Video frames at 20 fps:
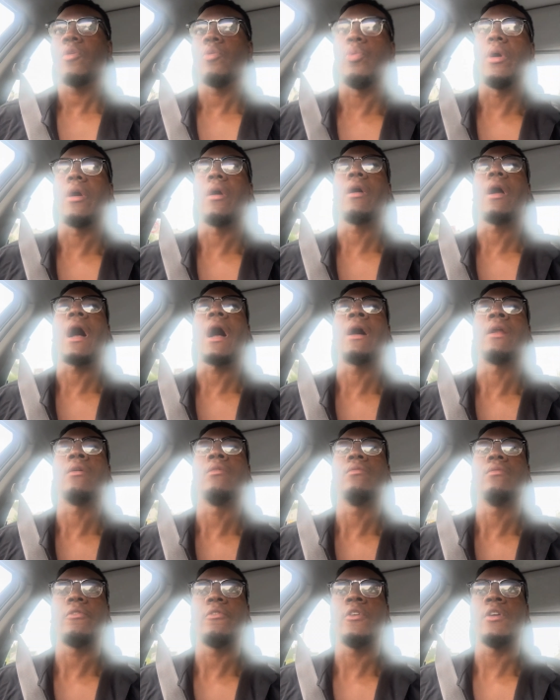where I
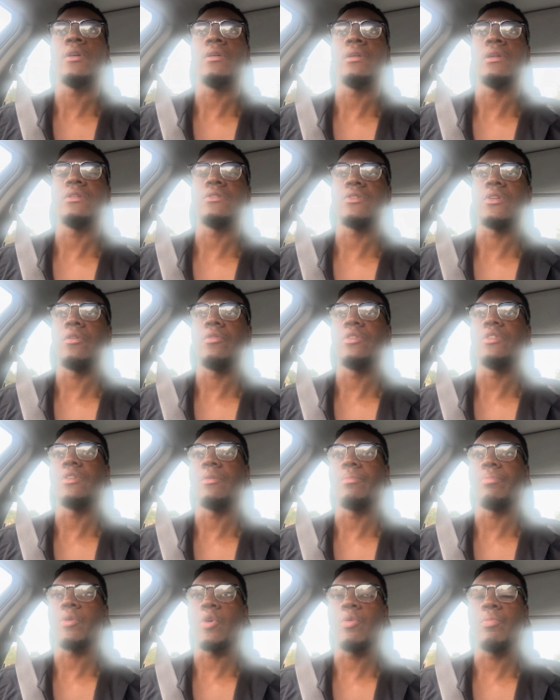don't feel as though it's
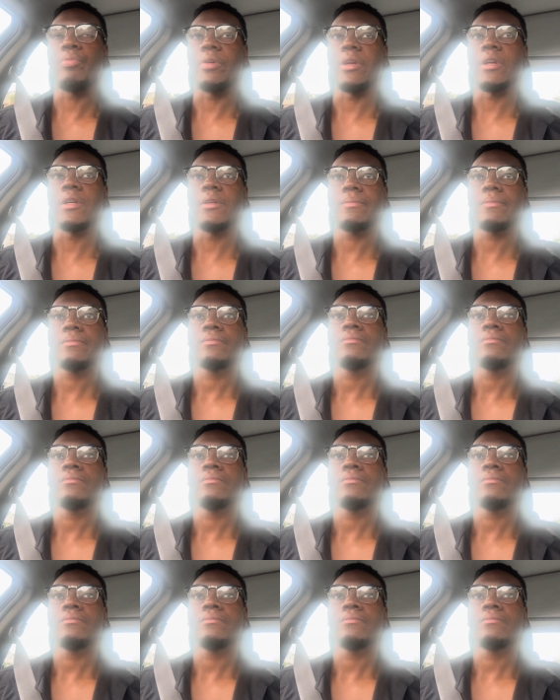appropriate